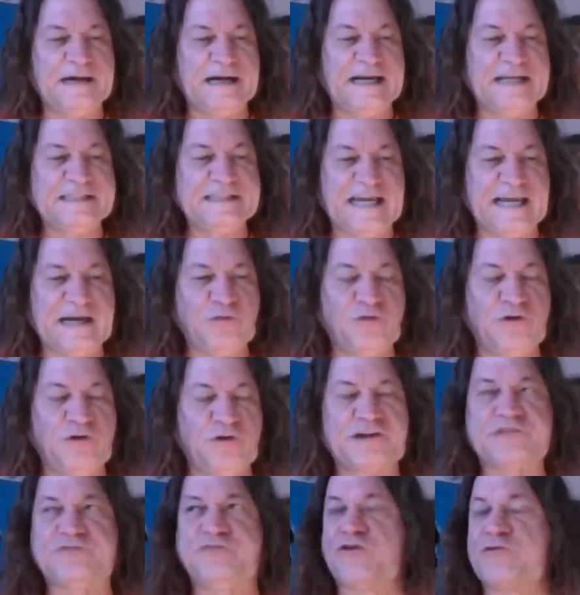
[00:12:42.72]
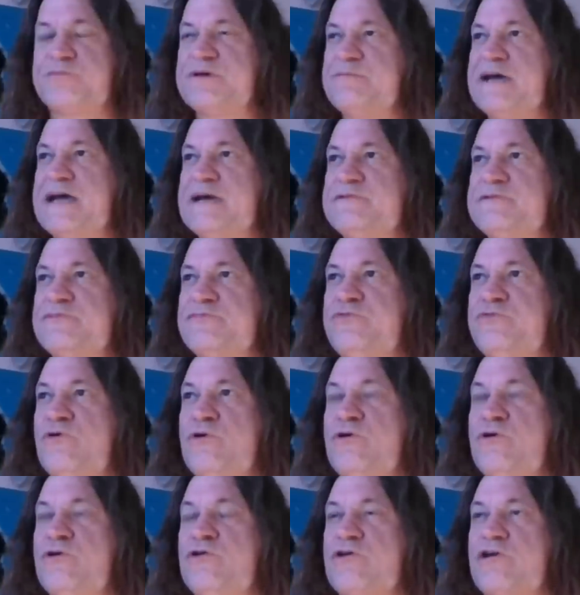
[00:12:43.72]
And they worked for me maybe
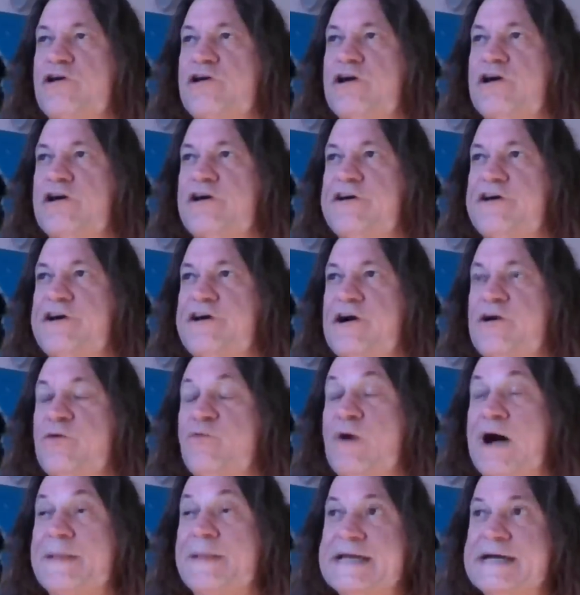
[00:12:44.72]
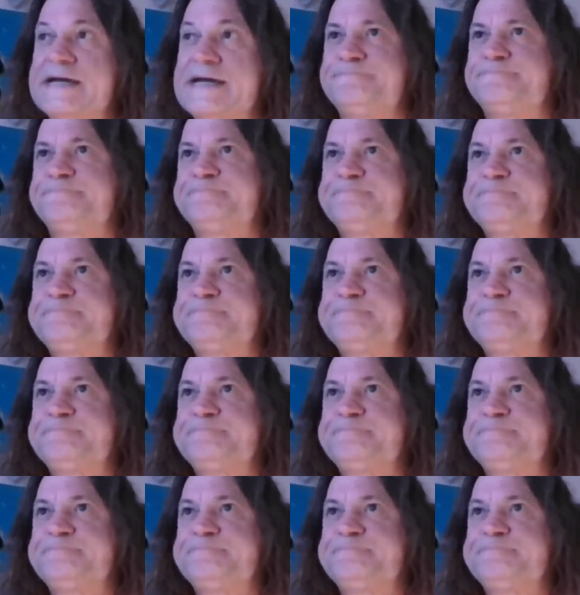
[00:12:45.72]
for 1 year.